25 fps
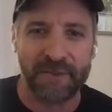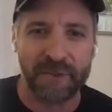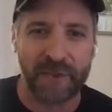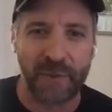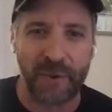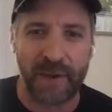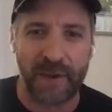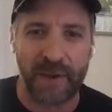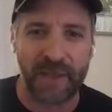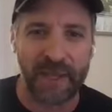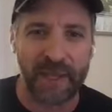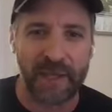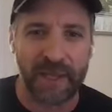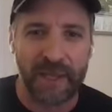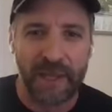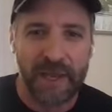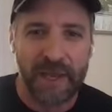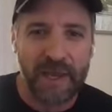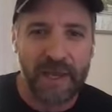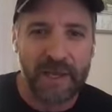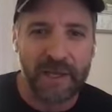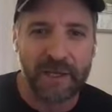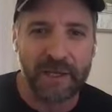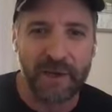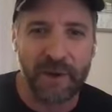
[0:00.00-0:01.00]
So I think
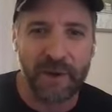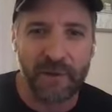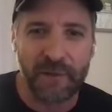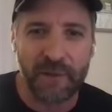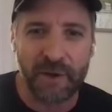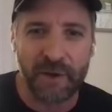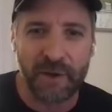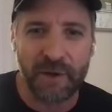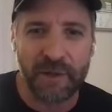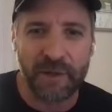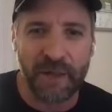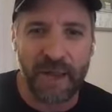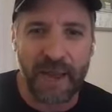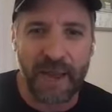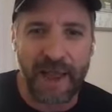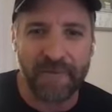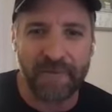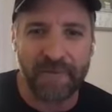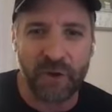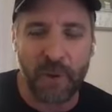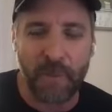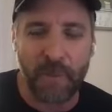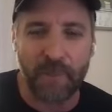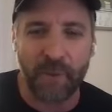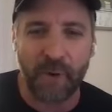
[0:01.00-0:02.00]
they have
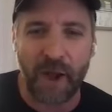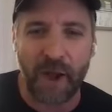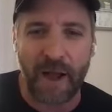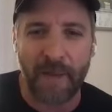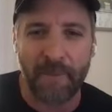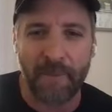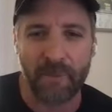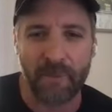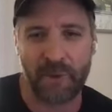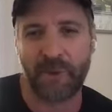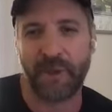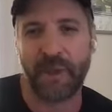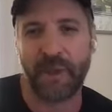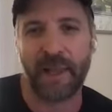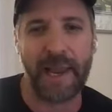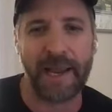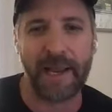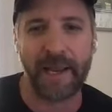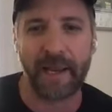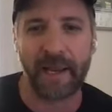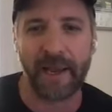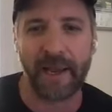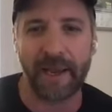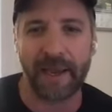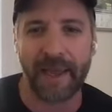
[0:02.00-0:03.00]
no problem with
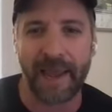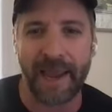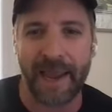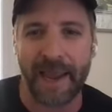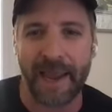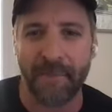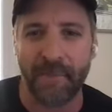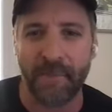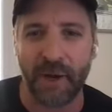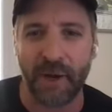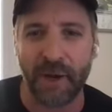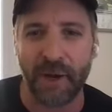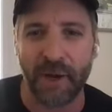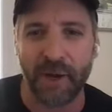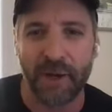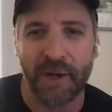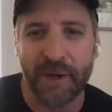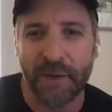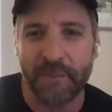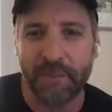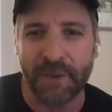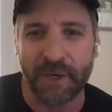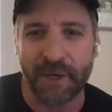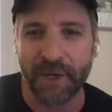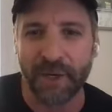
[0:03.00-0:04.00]
like a camera
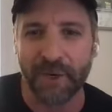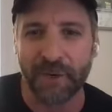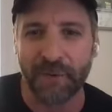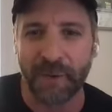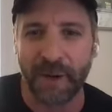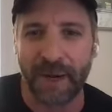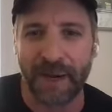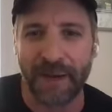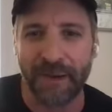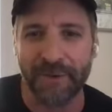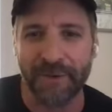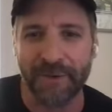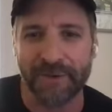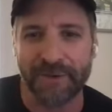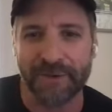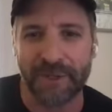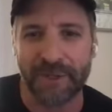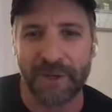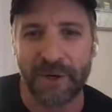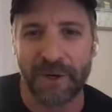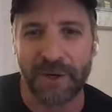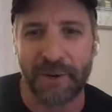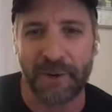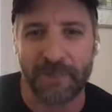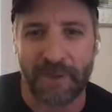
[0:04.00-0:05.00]
being around.
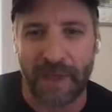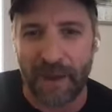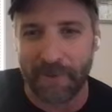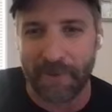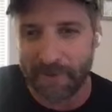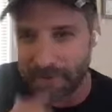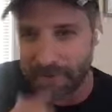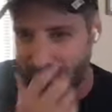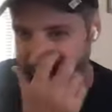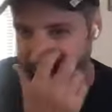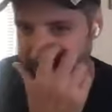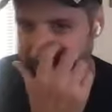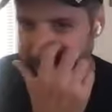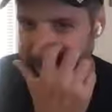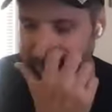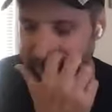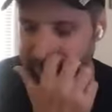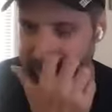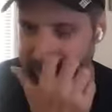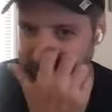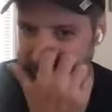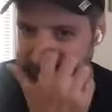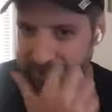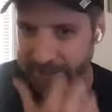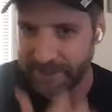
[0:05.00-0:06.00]
So that made
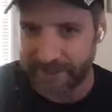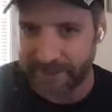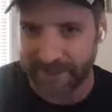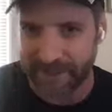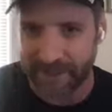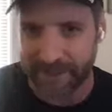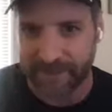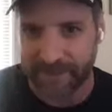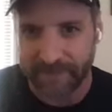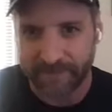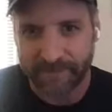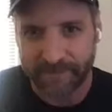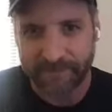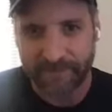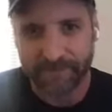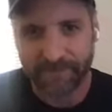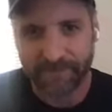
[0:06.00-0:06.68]
things easy.